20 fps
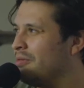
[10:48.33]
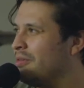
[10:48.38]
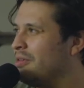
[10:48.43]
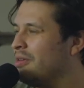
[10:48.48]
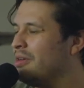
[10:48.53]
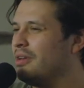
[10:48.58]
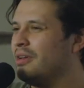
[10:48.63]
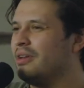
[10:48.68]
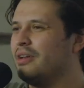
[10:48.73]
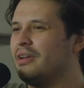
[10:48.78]

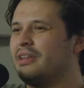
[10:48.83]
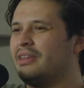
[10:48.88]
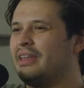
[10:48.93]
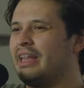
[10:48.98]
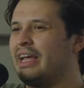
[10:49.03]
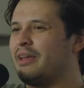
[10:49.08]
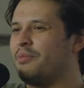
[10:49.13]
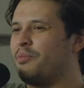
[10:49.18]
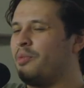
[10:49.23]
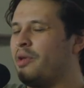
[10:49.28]
Wow.
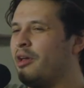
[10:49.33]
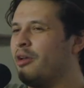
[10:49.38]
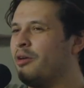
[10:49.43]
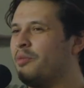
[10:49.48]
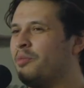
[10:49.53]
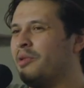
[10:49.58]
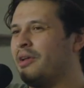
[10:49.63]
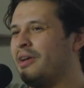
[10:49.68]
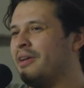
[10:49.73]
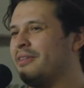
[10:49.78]
Like piano
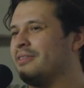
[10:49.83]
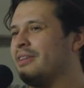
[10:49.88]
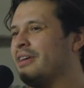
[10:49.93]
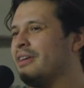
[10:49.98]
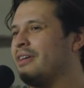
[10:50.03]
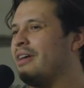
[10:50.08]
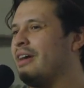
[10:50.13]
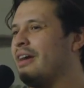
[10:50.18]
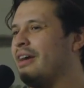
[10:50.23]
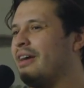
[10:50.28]
playing, I was
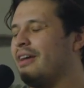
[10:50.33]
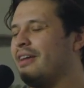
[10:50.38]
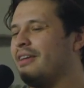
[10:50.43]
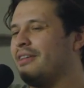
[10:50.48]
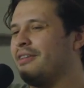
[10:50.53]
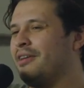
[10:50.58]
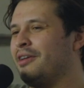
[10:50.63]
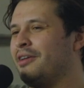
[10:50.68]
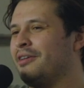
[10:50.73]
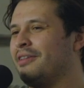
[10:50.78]
like,
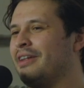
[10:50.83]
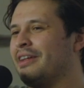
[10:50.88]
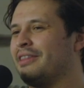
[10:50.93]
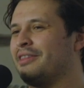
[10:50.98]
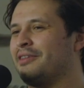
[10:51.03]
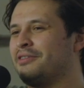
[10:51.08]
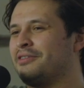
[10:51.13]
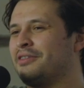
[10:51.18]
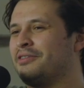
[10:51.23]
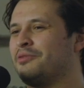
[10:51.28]
you know, like
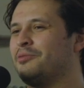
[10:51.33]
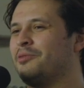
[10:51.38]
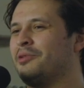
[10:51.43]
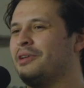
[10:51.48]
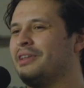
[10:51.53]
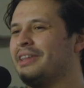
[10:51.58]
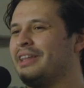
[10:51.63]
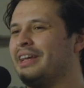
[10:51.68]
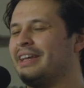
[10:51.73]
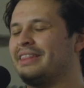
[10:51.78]
there's this
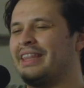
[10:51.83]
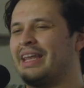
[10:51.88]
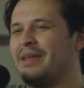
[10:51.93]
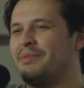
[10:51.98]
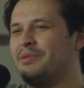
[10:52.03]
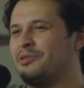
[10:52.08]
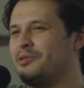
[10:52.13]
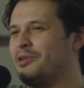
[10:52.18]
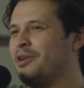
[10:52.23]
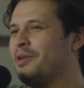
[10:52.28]
one lick that I've
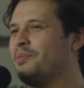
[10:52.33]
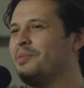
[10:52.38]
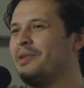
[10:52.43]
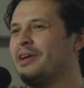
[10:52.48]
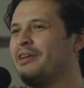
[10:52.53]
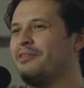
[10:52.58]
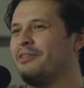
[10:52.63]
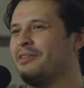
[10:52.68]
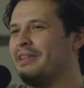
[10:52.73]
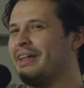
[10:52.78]
been trying to
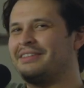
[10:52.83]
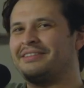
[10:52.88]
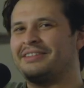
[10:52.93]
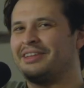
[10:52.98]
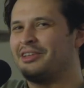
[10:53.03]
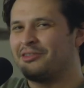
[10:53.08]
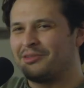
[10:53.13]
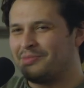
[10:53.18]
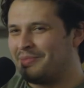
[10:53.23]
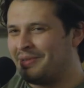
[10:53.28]
play for the last
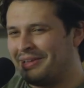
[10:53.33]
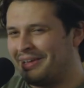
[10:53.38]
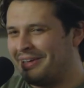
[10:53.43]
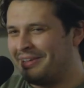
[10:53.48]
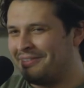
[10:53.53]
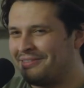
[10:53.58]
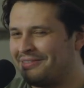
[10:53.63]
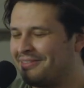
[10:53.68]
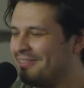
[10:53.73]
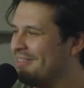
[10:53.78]
ten years of my
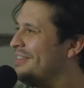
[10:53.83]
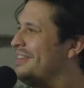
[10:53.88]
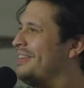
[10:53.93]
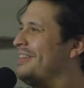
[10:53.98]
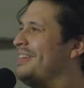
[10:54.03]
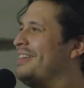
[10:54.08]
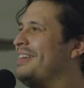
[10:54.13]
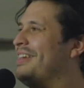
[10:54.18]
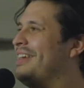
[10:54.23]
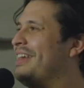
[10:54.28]
life
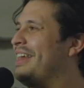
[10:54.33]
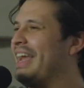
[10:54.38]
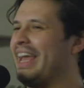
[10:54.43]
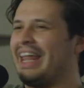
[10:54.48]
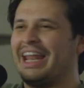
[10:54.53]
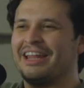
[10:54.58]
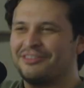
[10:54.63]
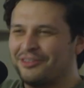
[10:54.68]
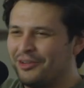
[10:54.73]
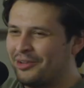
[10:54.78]

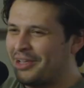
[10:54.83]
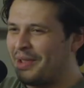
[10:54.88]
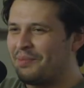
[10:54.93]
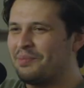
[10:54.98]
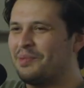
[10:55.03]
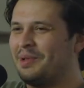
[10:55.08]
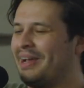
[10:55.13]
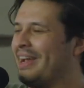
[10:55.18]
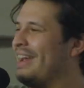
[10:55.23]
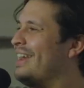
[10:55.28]
and I still can't
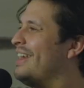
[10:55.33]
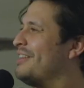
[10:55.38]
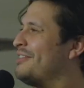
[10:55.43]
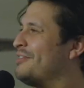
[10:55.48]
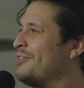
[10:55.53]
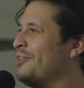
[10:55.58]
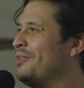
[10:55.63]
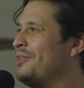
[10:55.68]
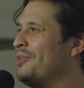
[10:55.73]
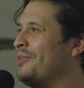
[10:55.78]
play it. It's
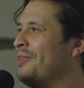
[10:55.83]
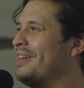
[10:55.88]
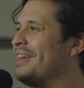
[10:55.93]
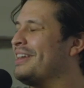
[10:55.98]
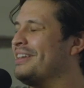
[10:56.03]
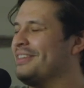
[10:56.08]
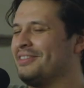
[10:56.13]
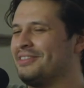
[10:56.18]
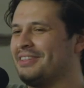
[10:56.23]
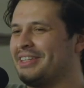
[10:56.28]
so annoying
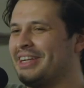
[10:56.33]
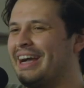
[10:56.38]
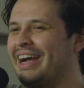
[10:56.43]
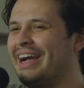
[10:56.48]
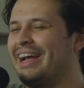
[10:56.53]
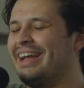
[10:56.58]
because there's a what?